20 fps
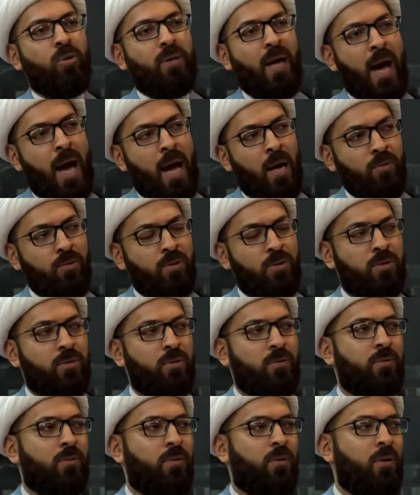house,
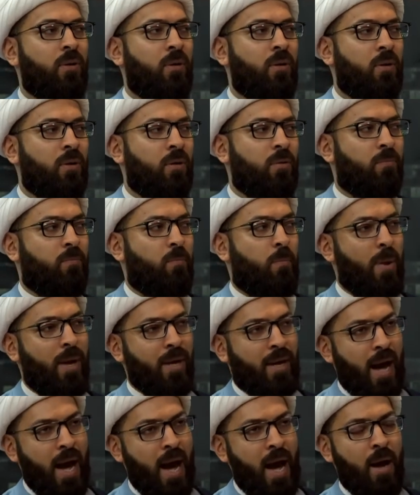big
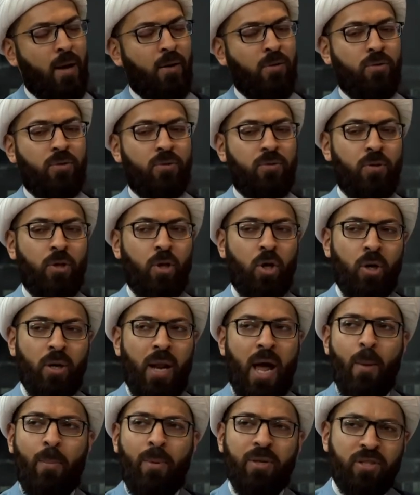house, good
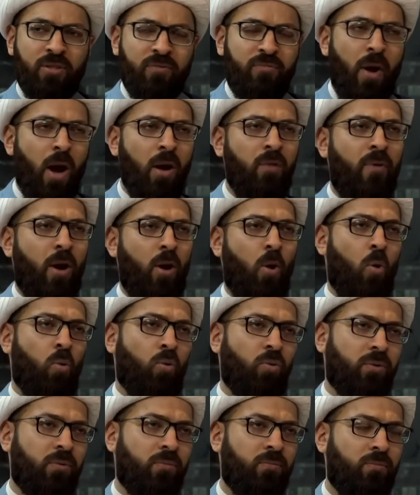house, but it's very, very old.